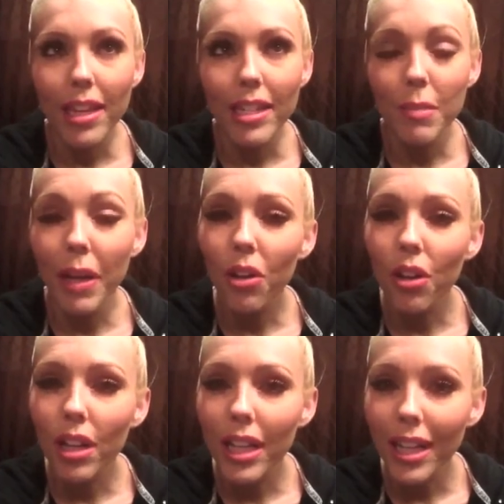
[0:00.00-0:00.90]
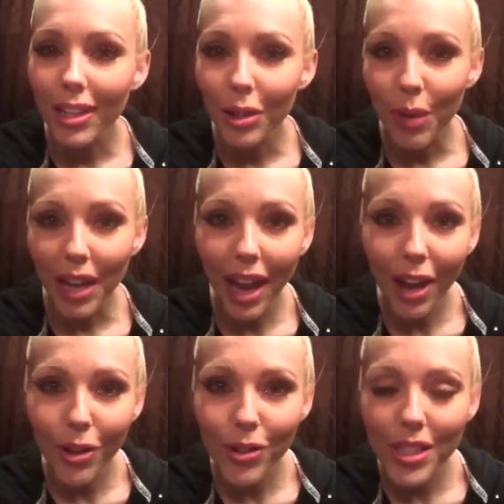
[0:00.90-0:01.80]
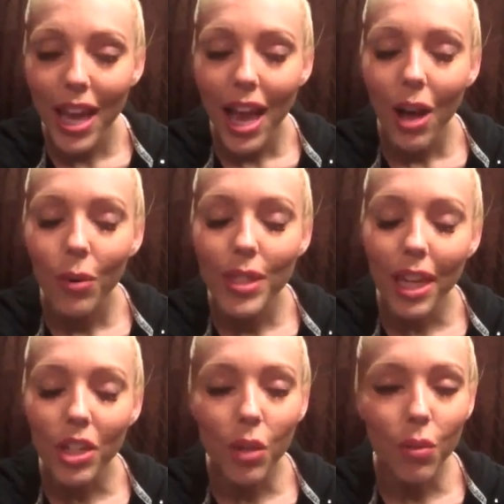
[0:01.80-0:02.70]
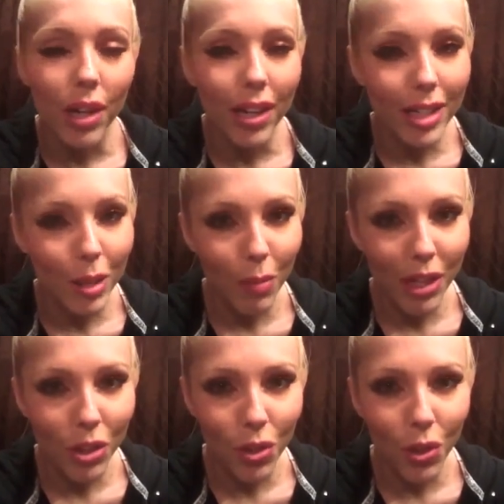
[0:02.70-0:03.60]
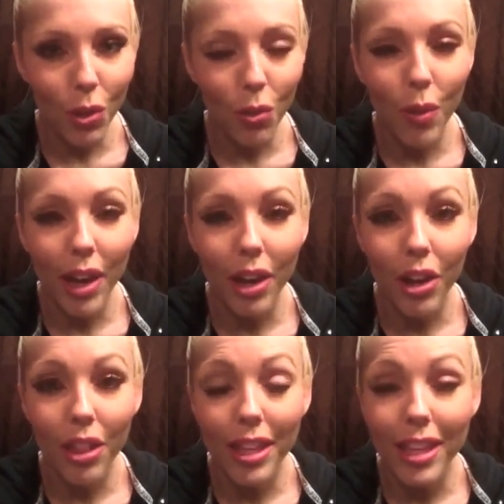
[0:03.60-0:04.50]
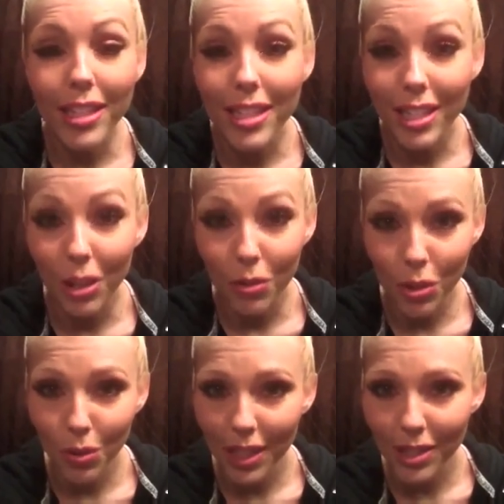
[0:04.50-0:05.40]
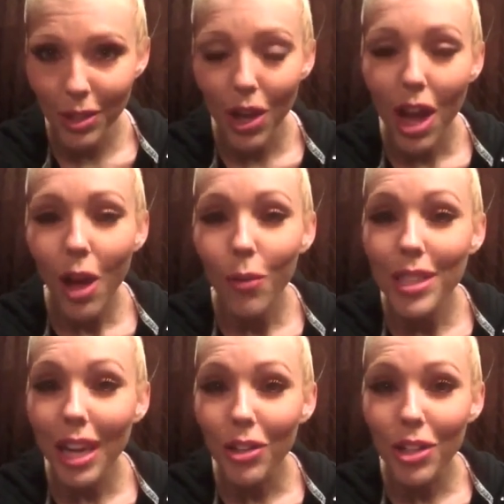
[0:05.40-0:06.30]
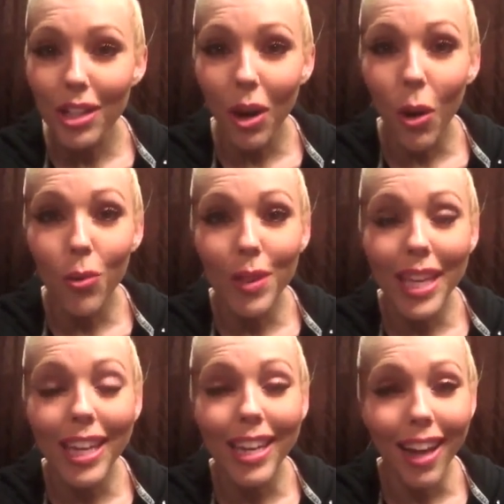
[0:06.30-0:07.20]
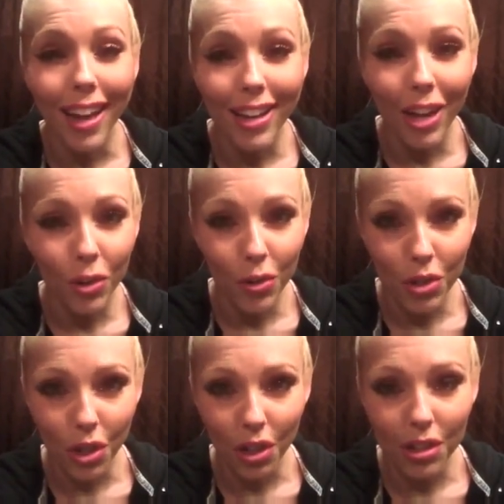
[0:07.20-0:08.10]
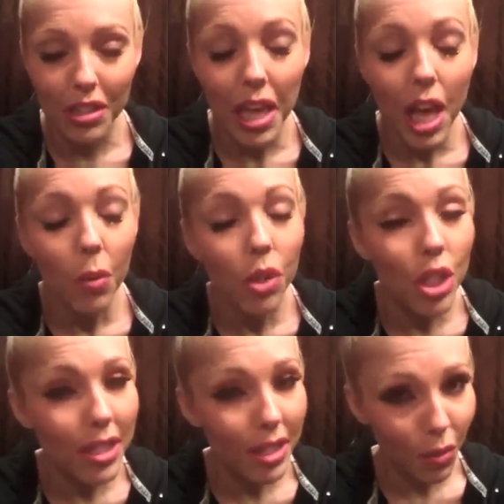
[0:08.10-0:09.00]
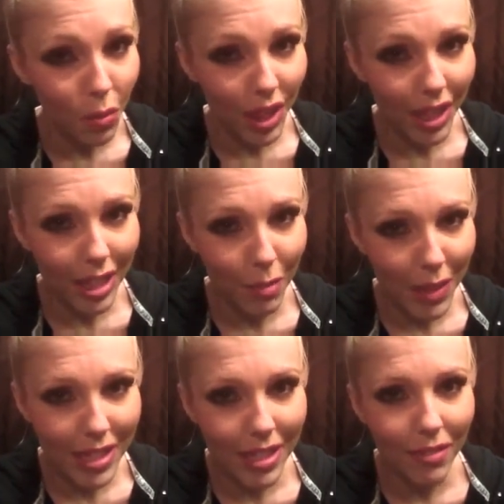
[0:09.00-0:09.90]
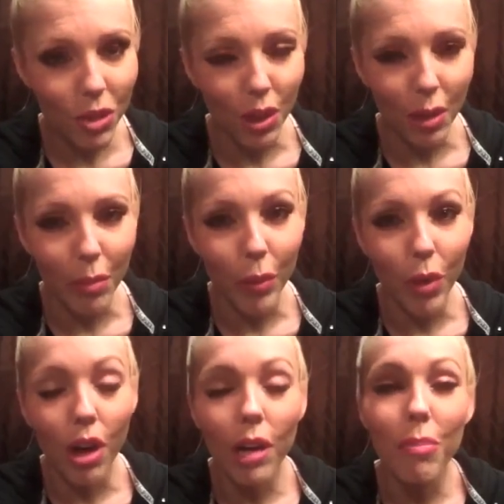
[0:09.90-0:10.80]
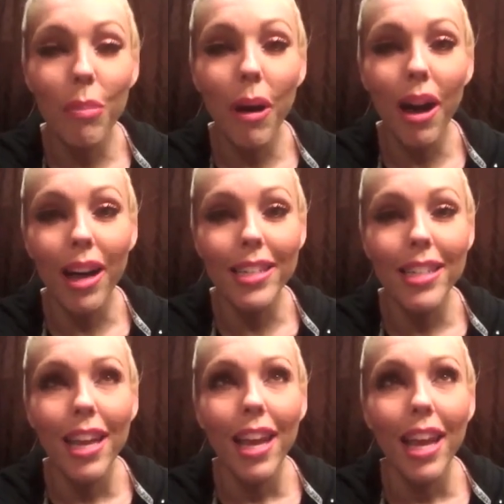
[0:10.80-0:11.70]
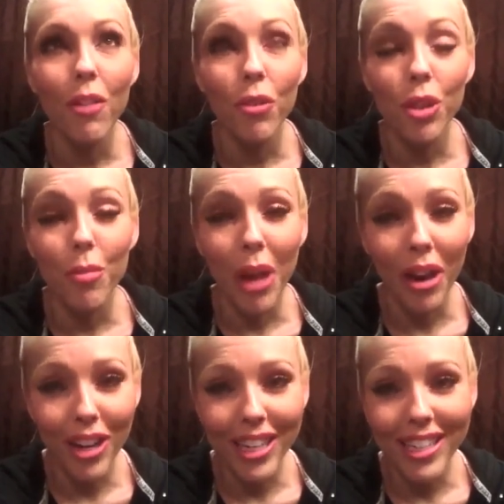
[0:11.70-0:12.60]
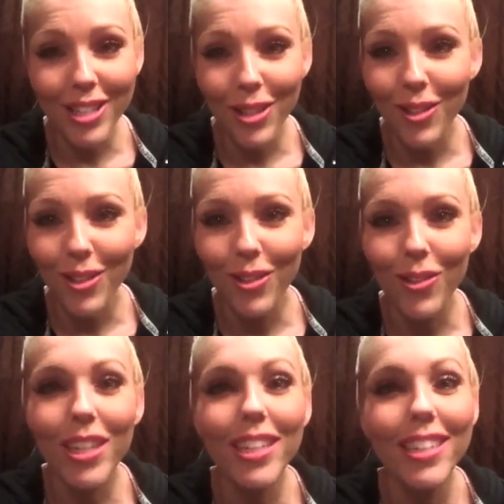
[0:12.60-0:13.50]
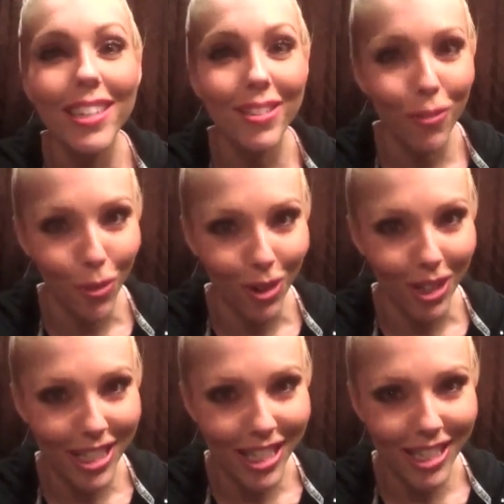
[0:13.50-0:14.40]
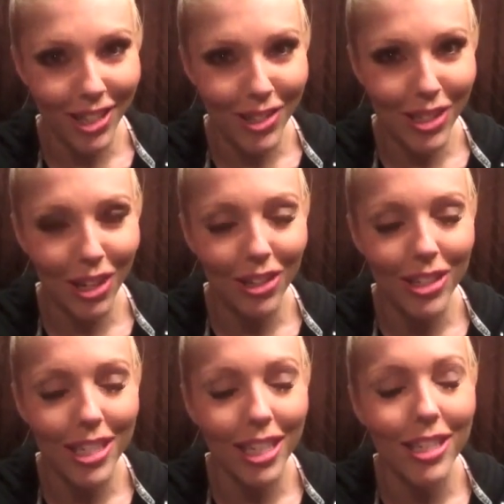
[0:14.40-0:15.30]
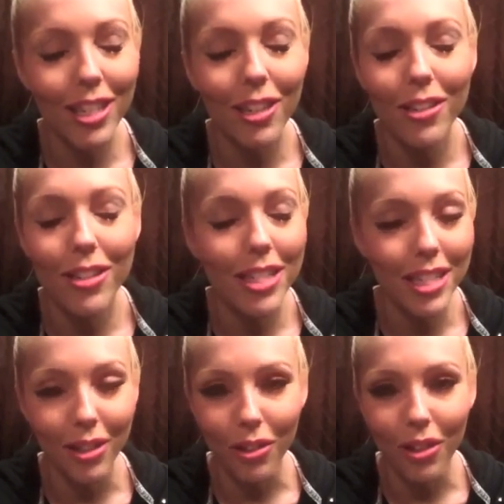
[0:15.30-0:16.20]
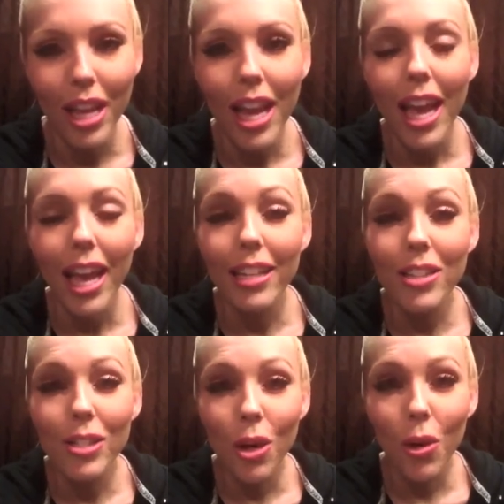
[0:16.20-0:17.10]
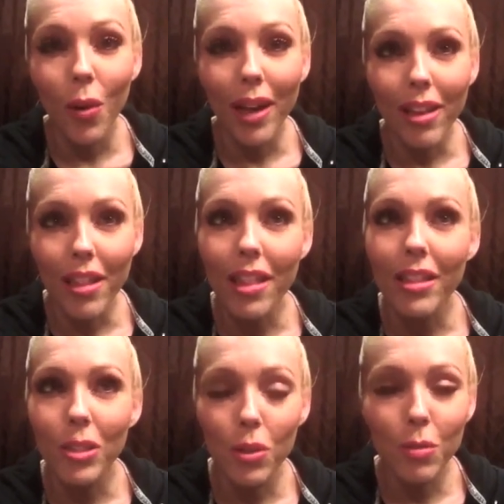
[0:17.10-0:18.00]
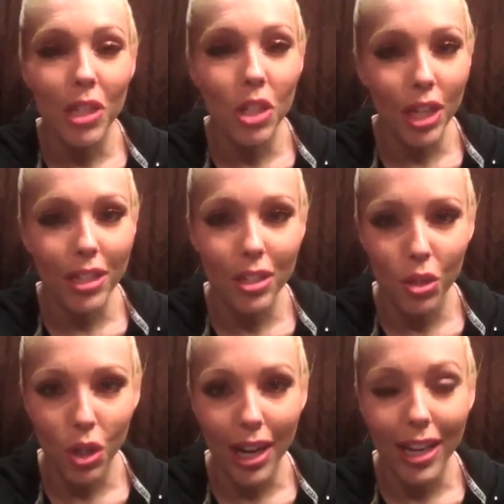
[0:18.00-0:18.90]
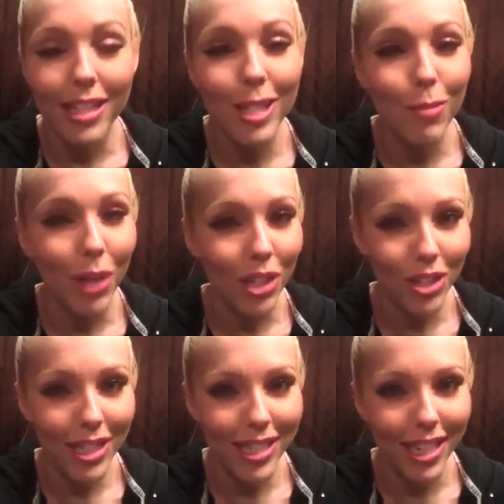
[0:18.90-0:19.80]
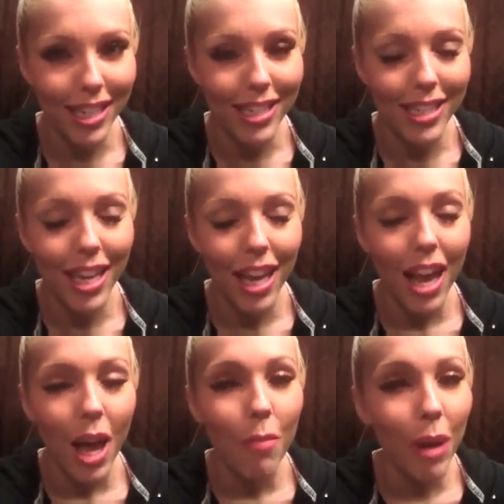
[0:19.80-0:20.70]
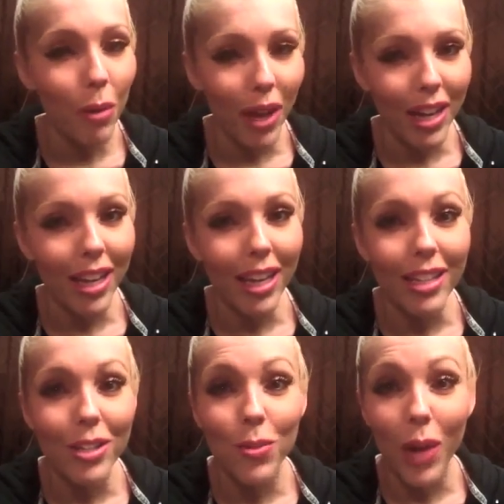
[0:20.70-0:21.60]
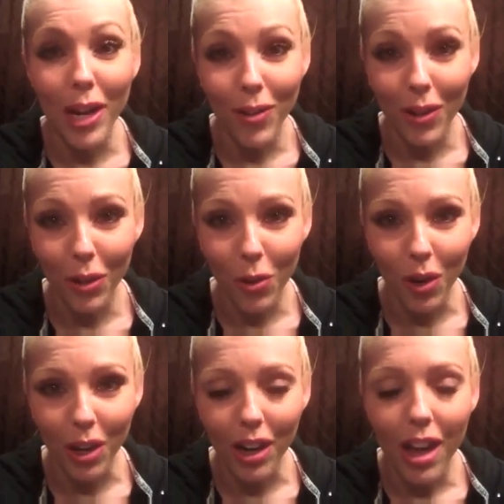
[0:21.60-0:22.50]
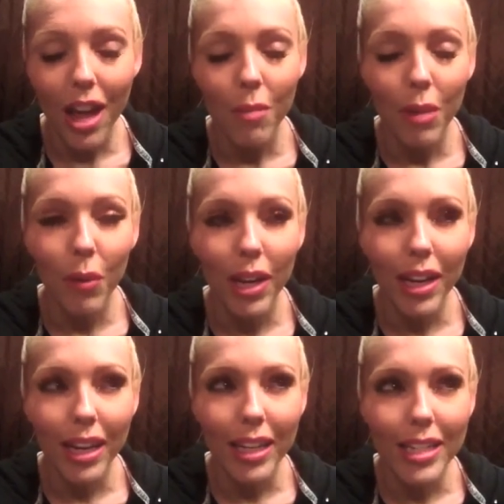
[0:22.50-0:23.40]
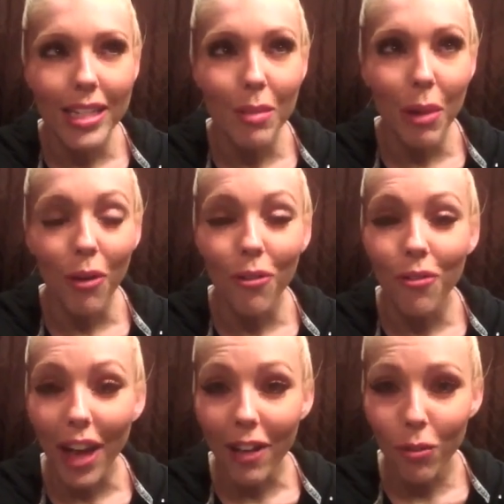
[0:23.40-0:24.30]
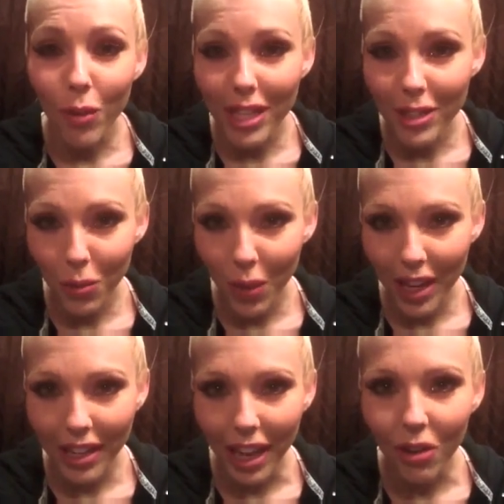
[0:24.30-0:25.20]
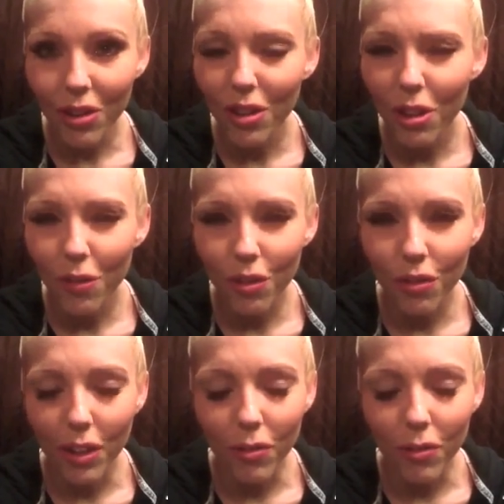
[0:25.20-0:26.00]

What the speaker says: This medical clinic near my house was actually running a special where the CO2 laser was actually only $900, which is still really expensive, don't get me wrong, but if you compare it to $4,000 to $6,000, it's a steal. And so I thought that this was my chance to try it, especially since my wedding is right around the corner. My wedding is about 5 weeks away now, a little over